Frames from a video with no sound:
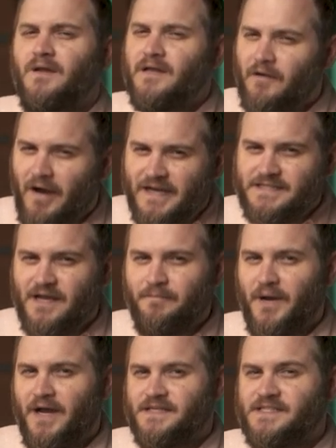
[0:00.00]
Now, hindsight
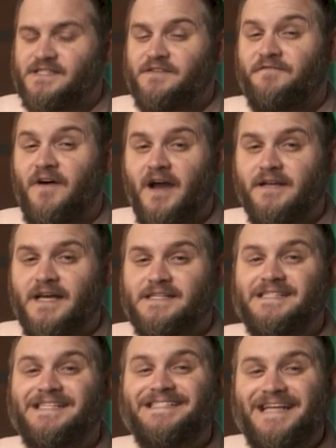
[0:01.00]
bias is defined
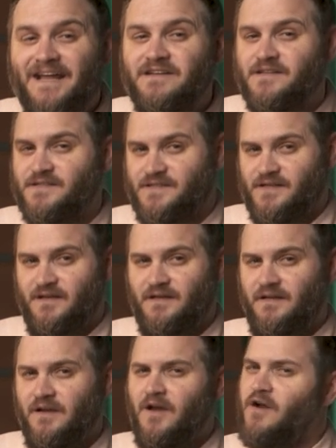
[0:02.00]
as the
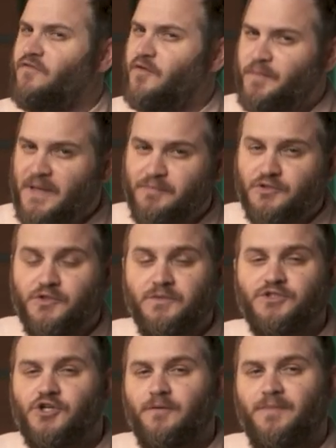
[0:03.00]
tendency for people to
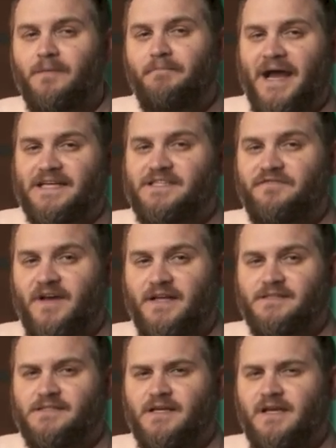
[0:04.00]
interpret past
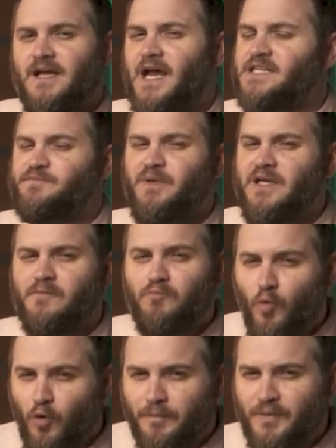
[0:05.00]
events as being
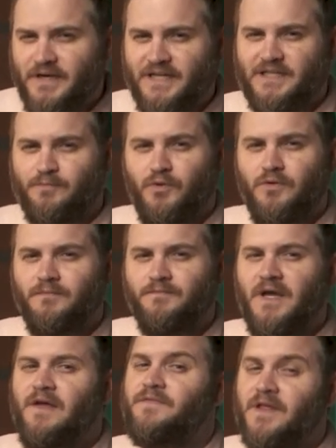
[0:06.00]
more predictable
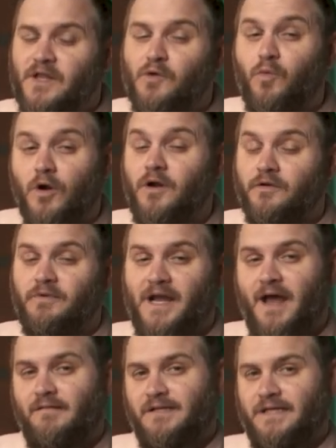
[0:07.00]
than they were in
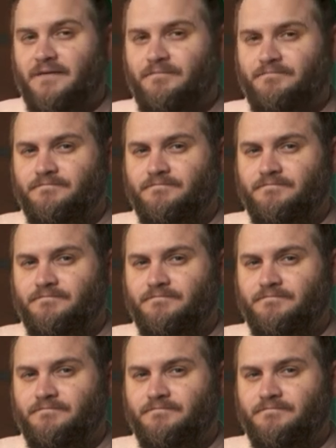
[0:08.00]
reality.